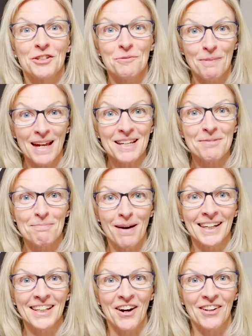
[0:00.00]
To make
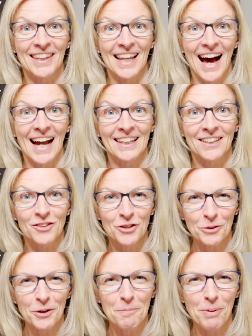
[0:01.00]
money online,
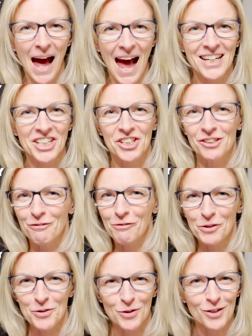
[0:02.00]
your passion
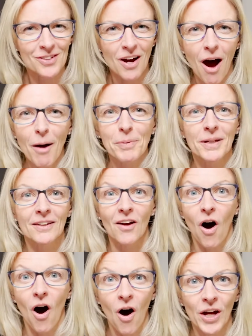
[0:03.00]
for your topic and
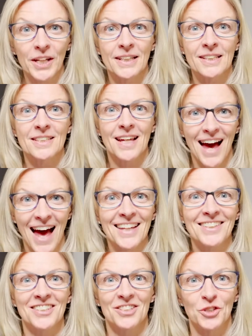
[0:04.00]
audience
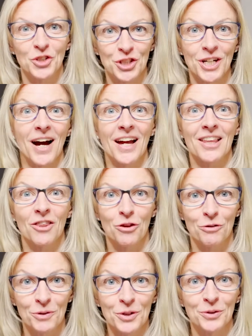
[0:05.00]
has to shine
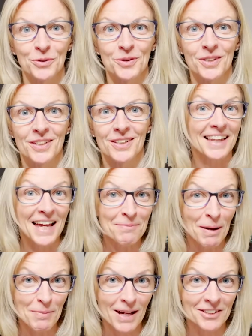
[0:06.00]
through. Like my
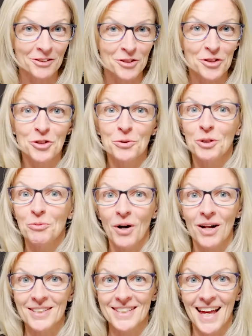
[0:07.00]
mentor Stuart
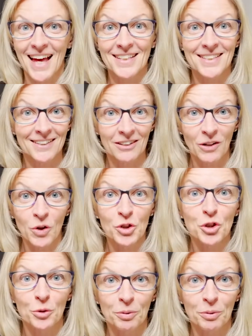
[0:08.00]
Ross says in the Launch Your